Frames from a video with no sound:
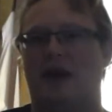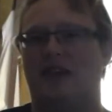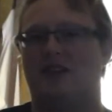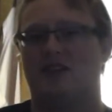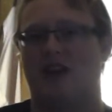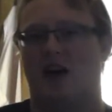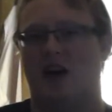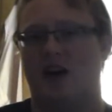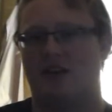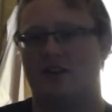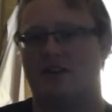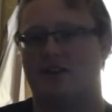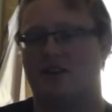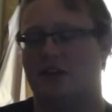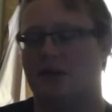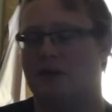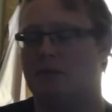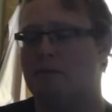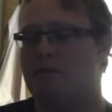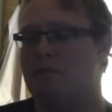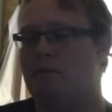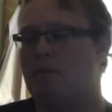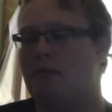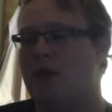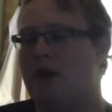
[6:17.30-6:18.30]
A Space
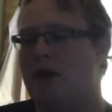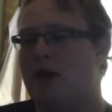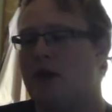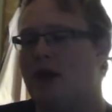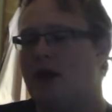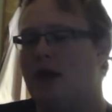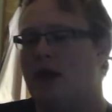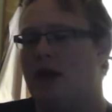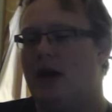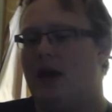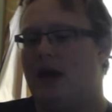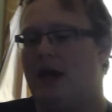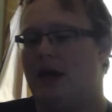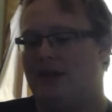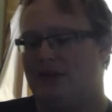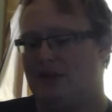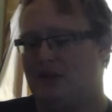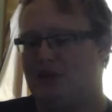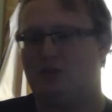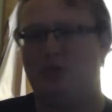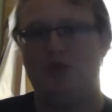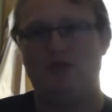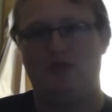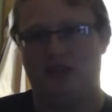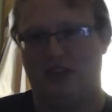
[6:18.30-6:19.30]
Odyssey.
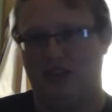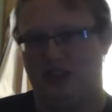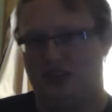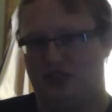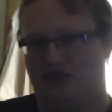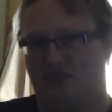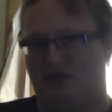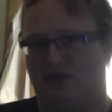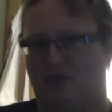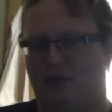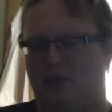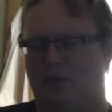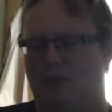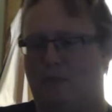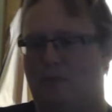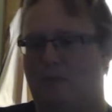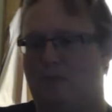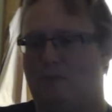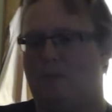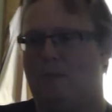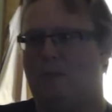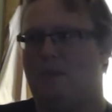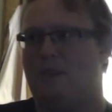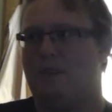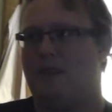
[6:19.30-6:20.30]
This movie is,
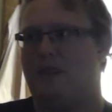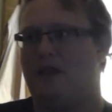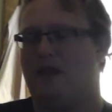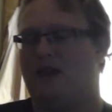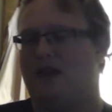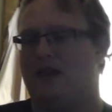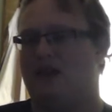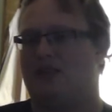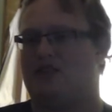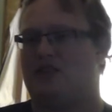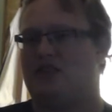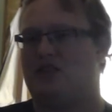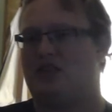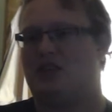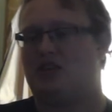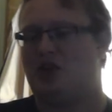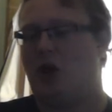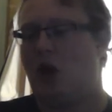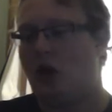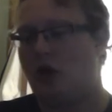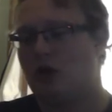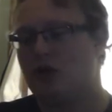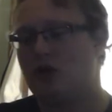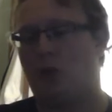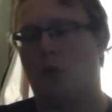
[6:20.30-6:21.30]
it's
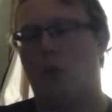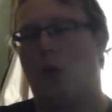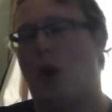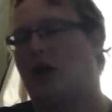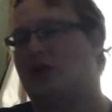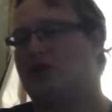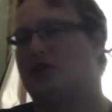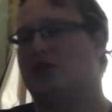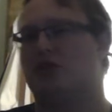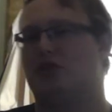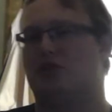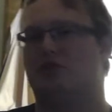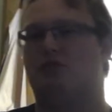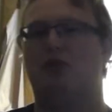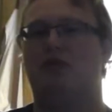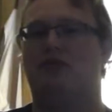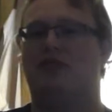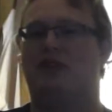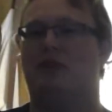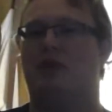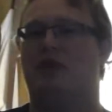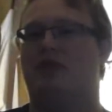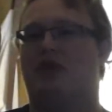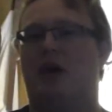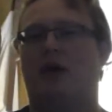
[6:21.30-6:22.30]
hard to watch this
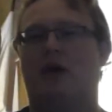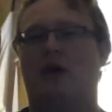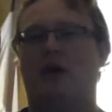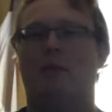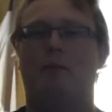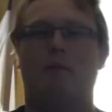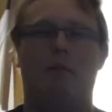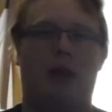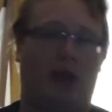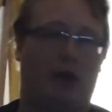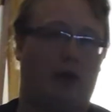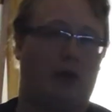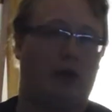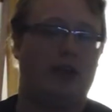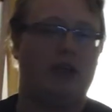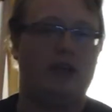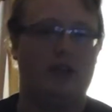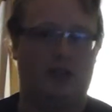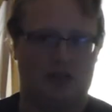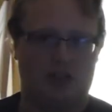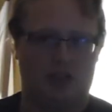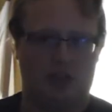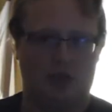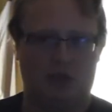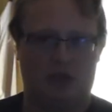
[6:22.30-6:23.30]
movie without comparing
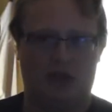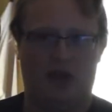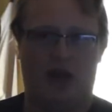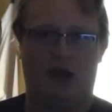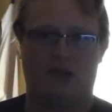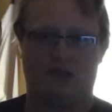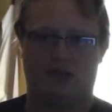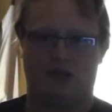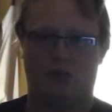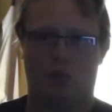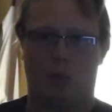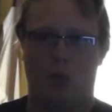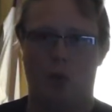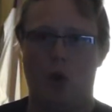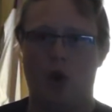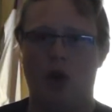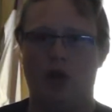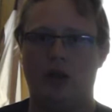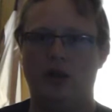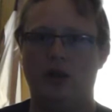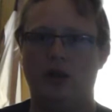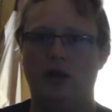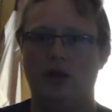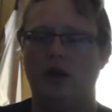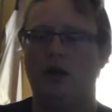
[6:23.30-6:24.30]
it to
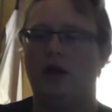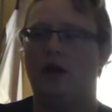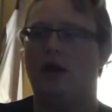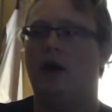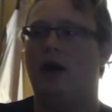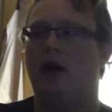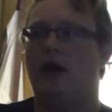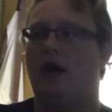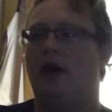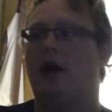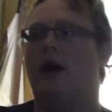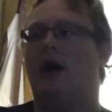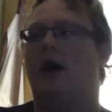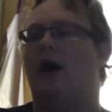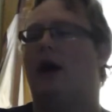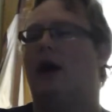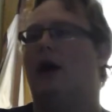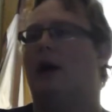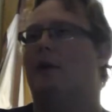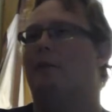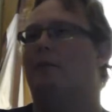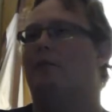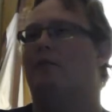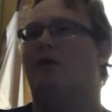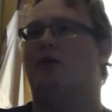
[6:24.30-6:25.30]
2001.
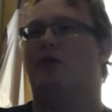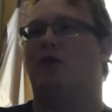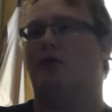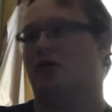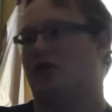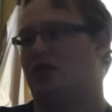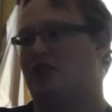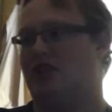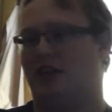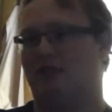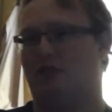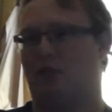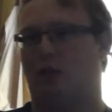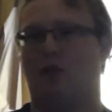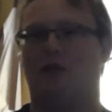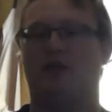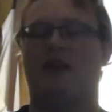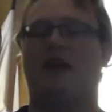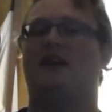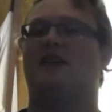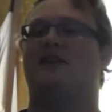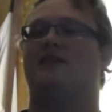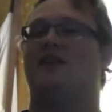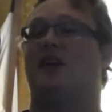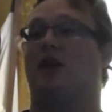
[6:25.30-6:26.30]
There are several
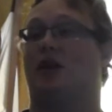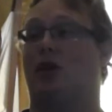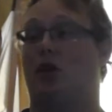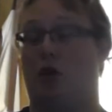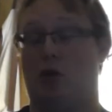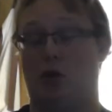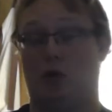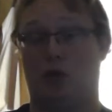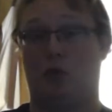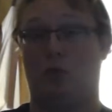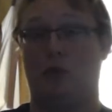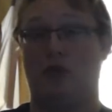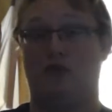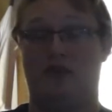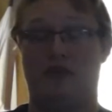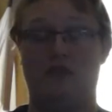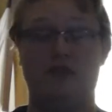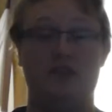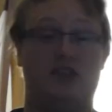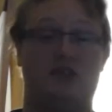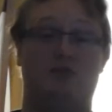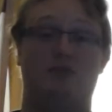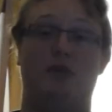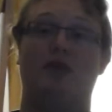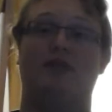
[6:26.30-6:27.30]
things that occur
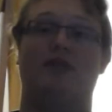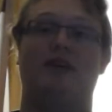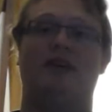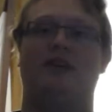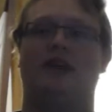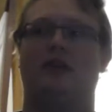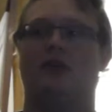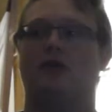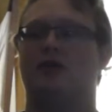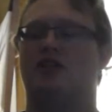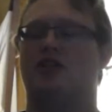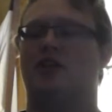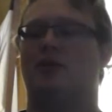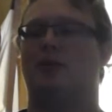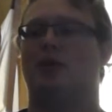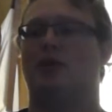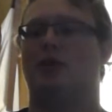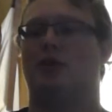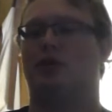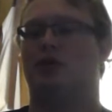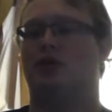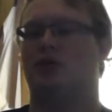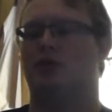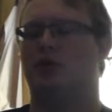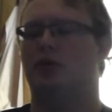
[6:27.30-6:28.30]
within this movie that are
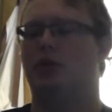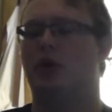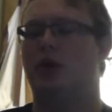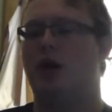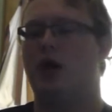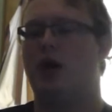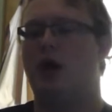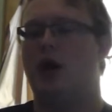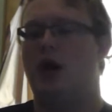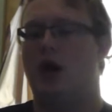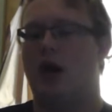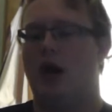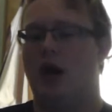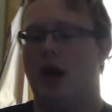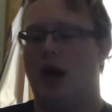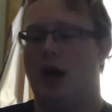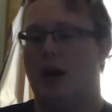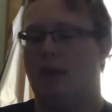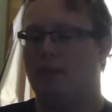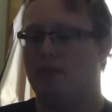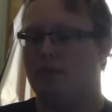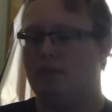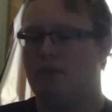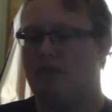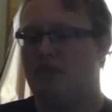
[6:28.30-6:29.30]
similar to
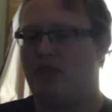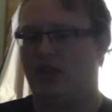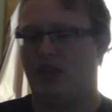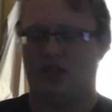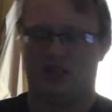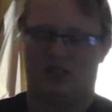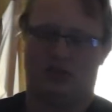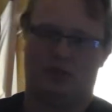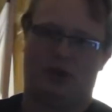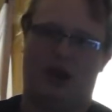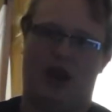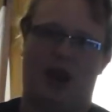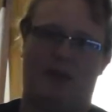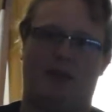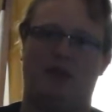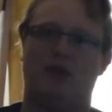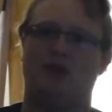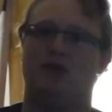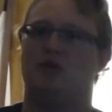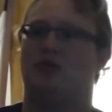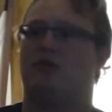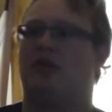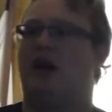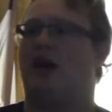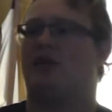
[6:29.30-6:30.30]
things that would happen
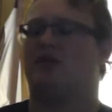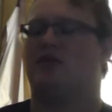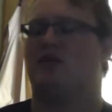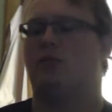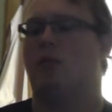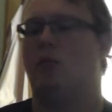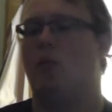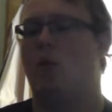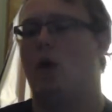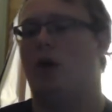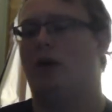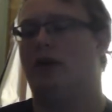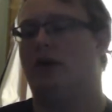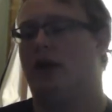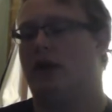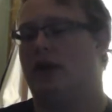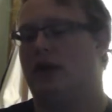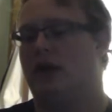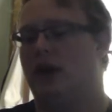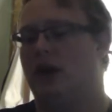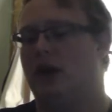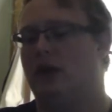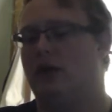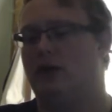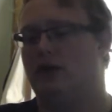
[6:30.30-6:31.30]
in 2001.
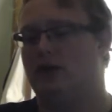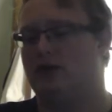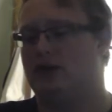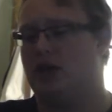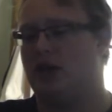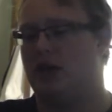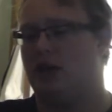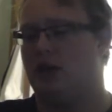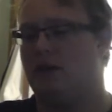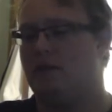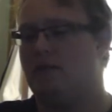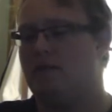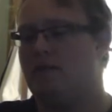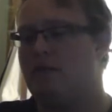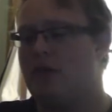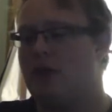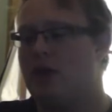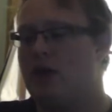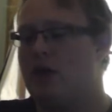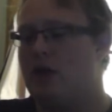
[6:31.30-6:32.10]
Like there's a,